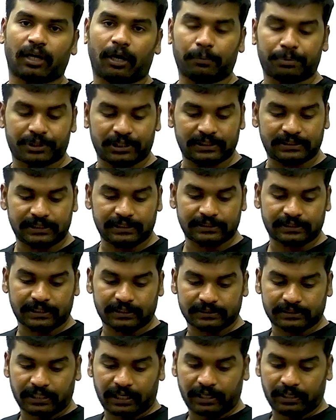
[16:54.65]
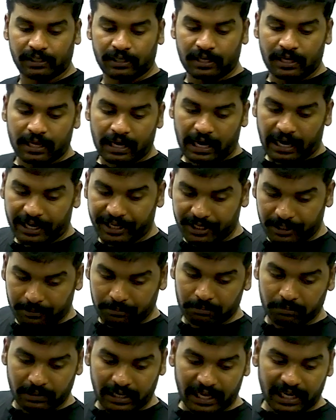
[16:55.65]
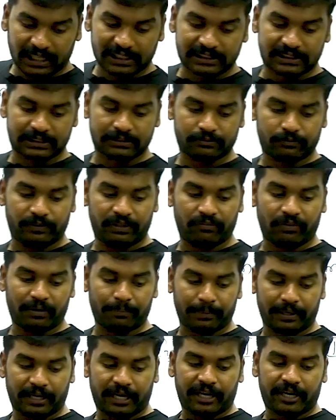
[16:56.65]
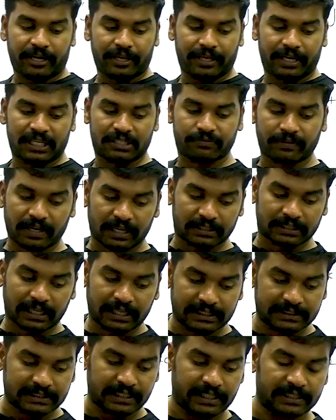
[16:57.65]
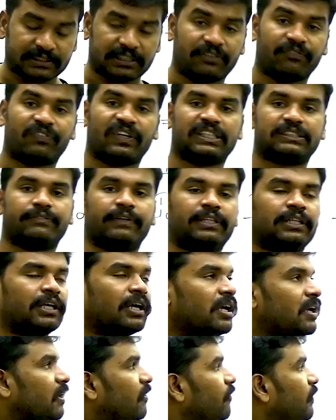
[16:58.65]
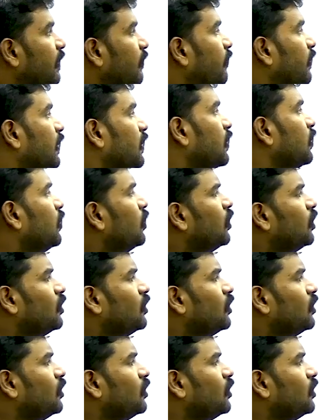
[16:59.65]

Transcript: Option C says that IM lags V1 by 90 degrees whereas IC is in phase with V1.